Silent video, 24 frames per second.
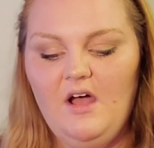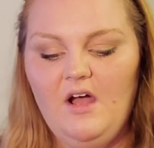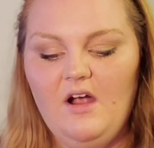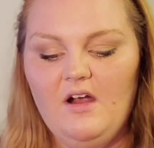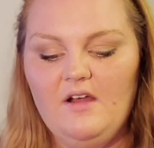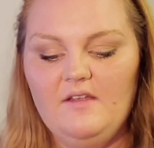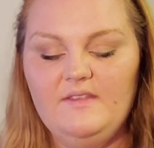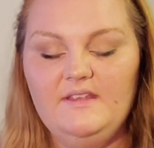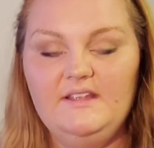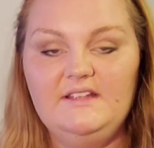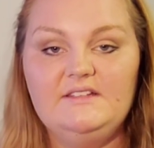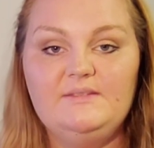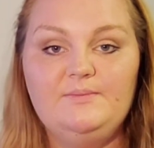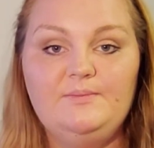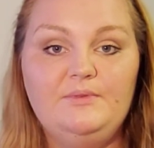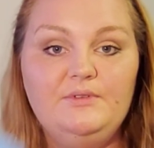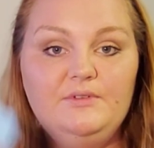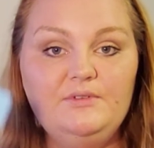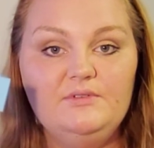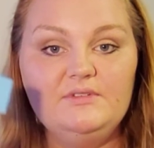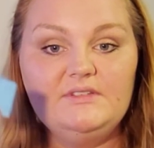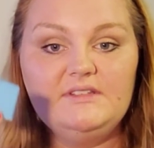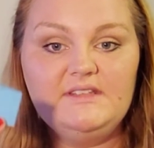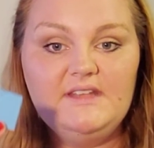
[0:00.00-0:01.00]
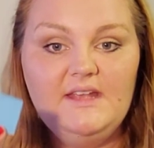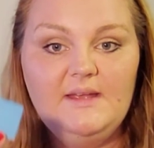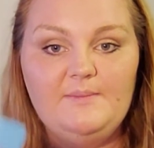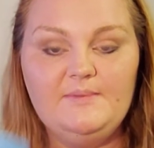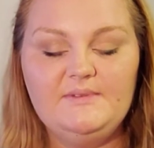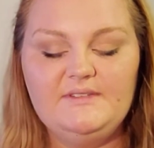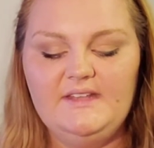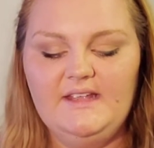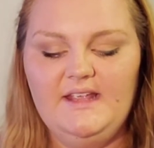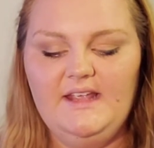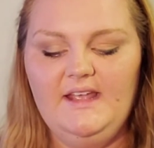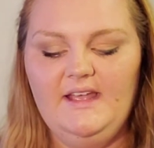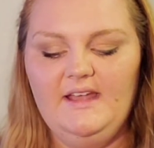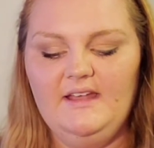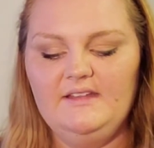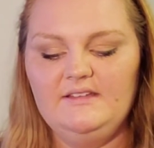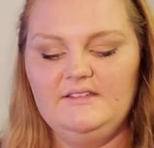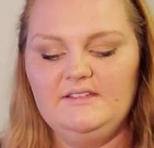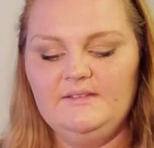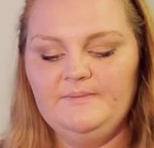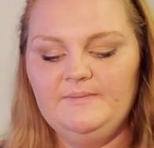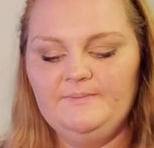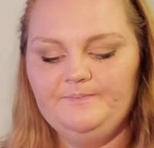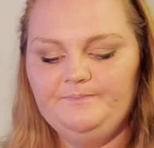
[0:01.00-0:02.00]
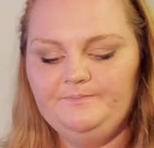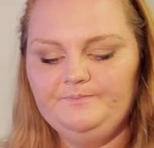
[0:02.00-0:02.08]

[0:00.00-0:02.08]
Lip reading: are these blue slips. And